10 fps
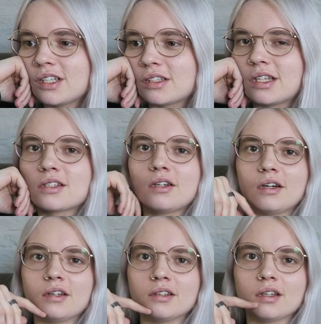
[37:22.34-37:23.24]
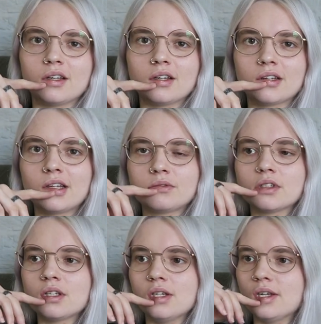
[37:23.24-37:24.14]
like that's kinda, that
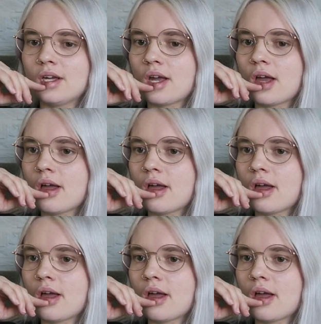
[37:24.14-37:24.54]
really